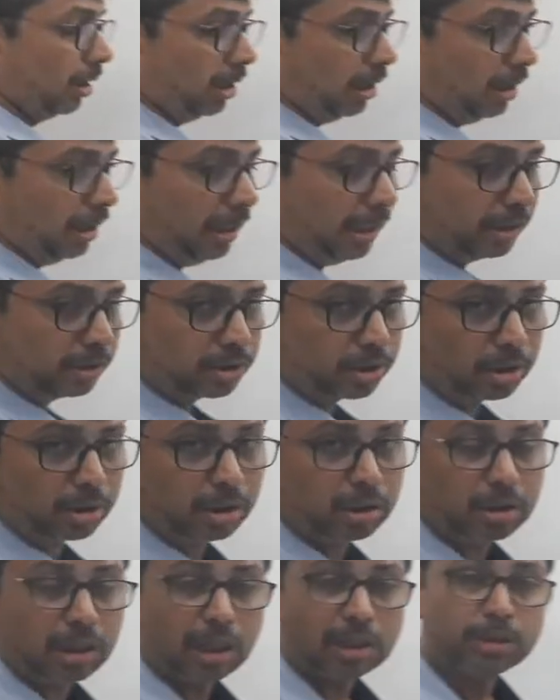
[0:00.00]

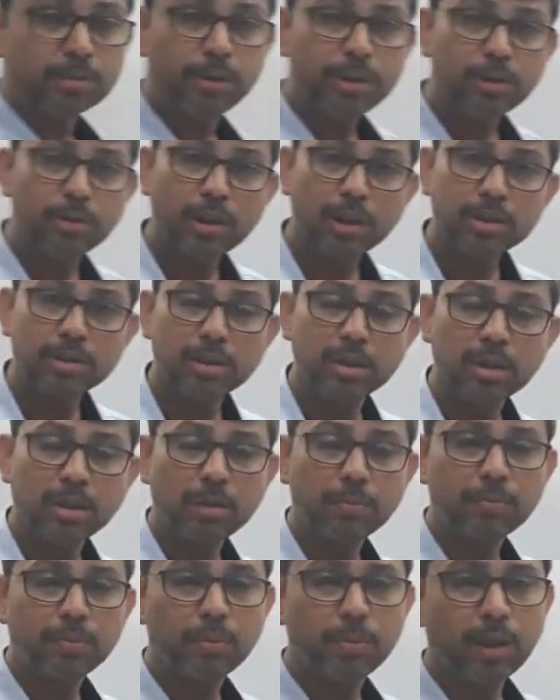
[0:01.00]
video
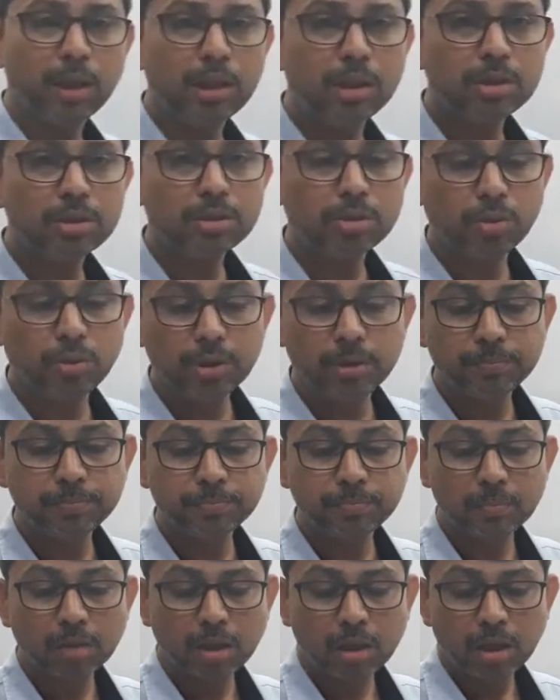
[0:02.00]
lecture we understood
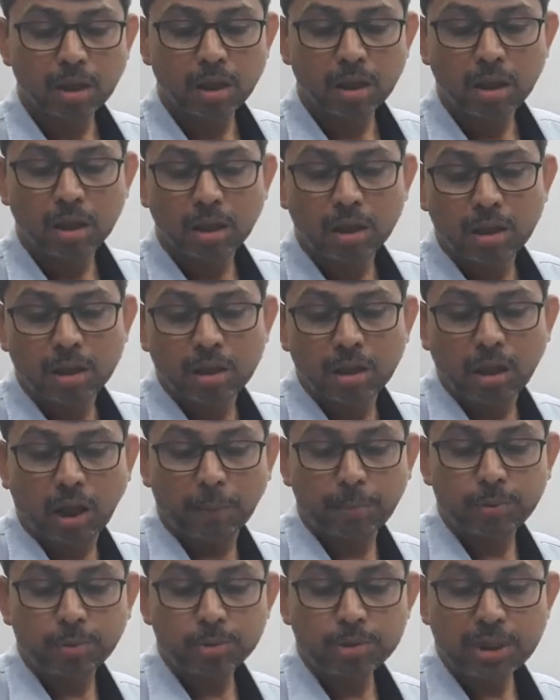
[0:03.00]

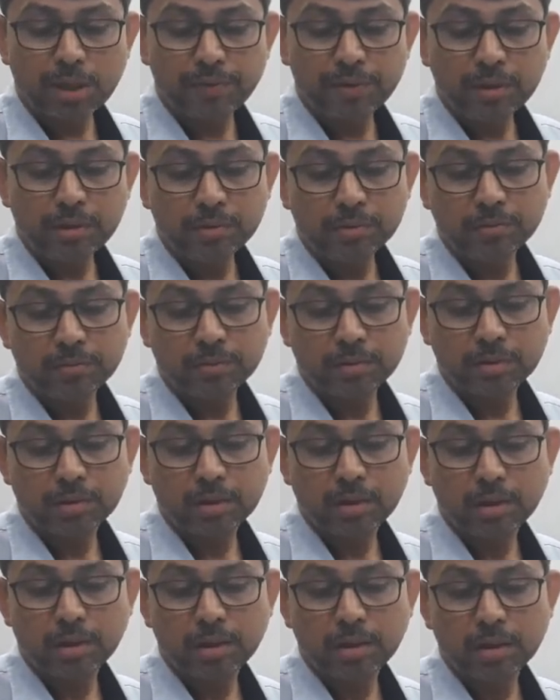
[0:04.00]
up to 7.
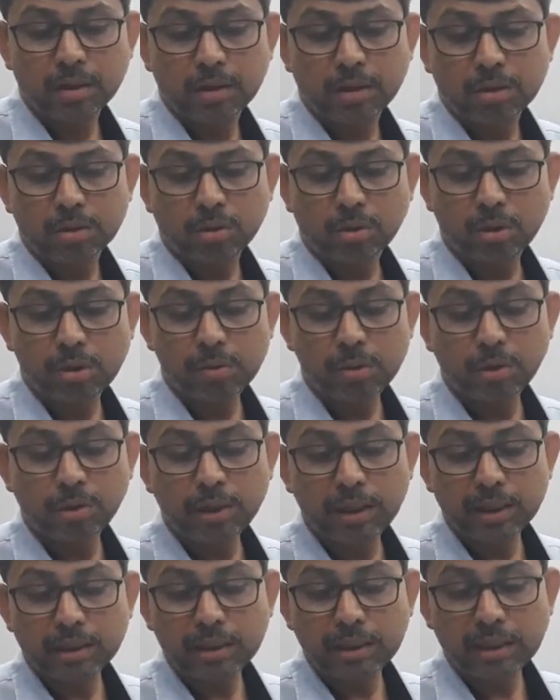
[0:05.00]
Today we are going
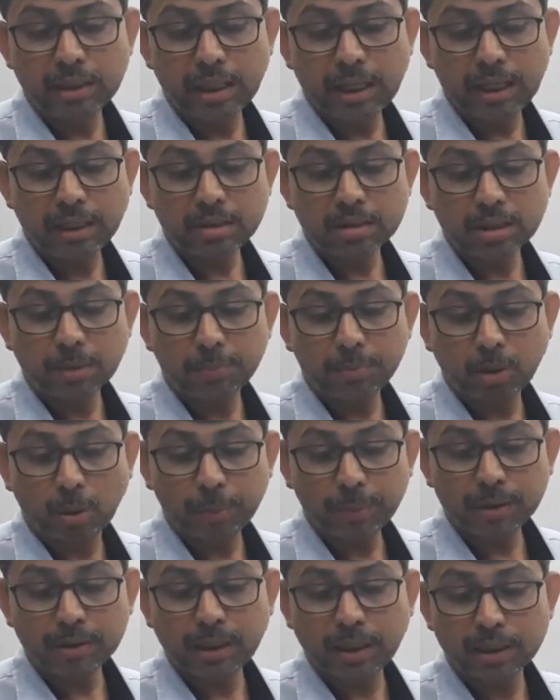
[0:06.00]
to take the 8th
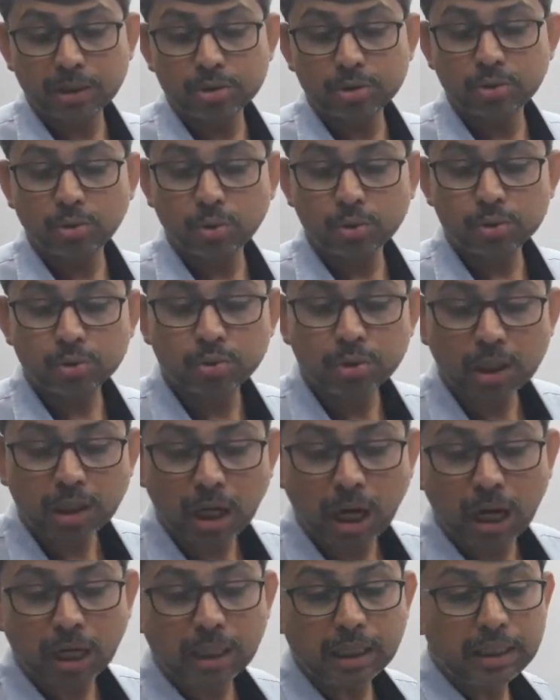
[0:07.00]
subtopic, that is no sooner,
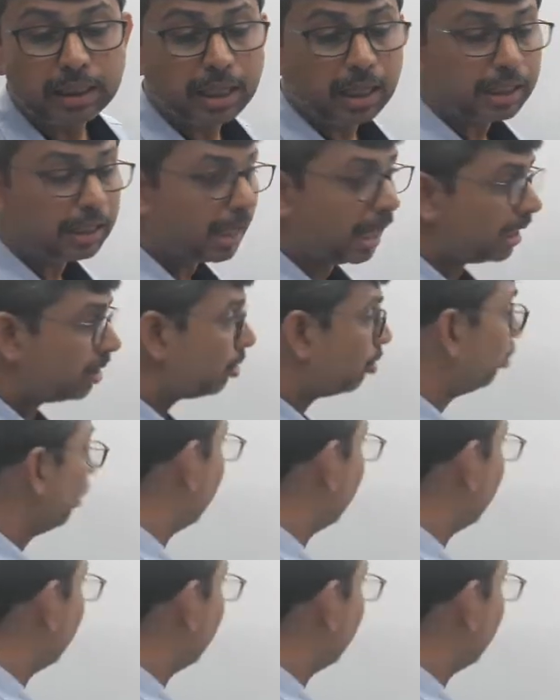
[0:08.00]
hardly and as soon